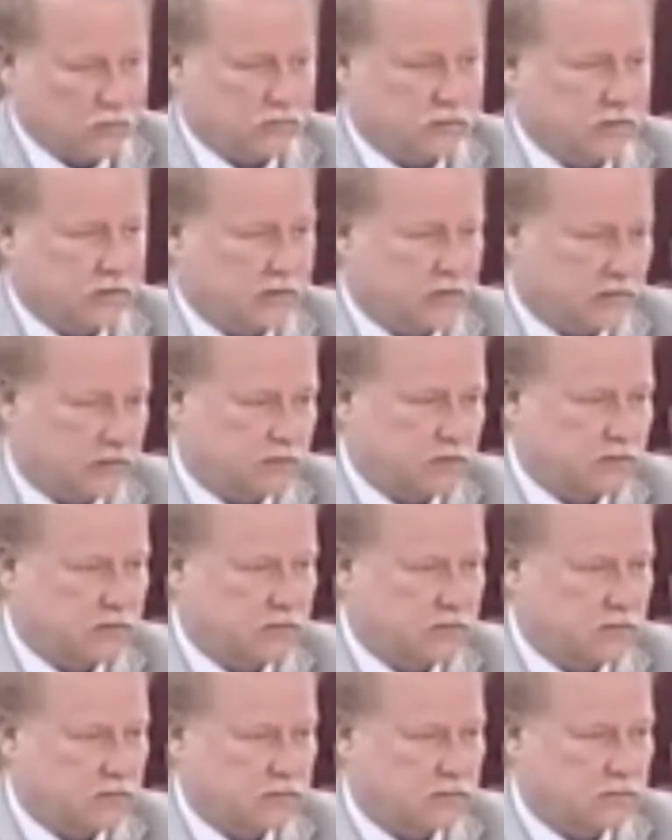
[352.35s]
older years,
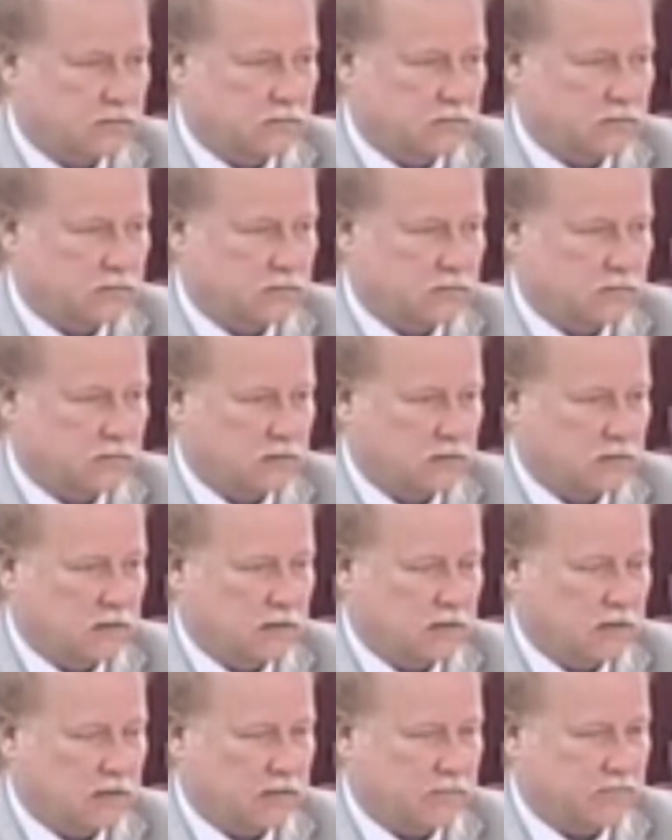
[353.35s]

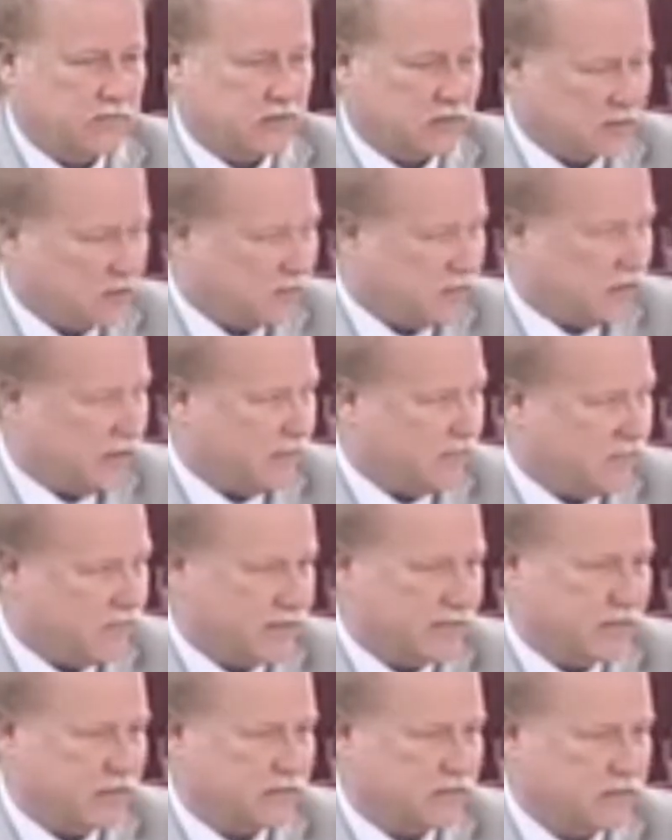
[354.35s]
sorry, I
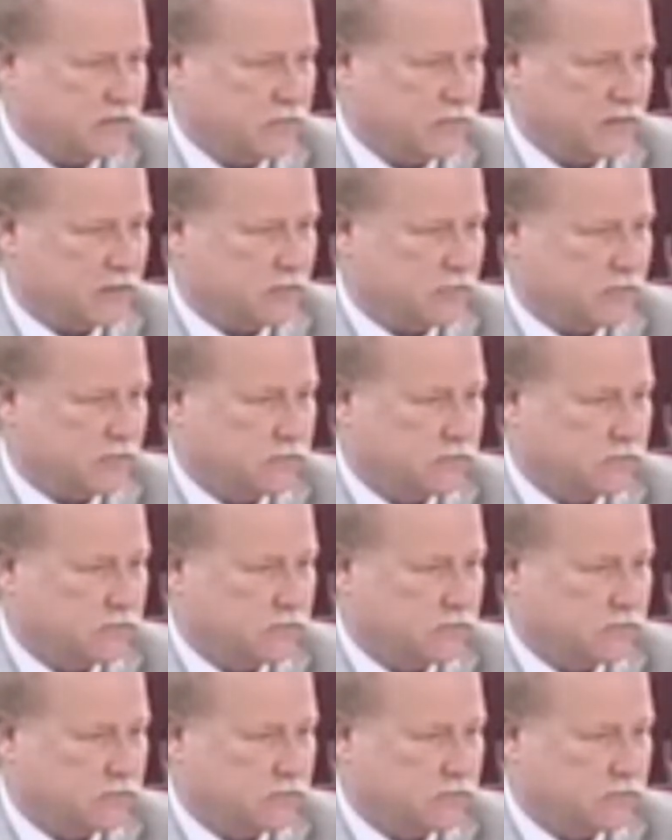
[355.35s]
find that despicable.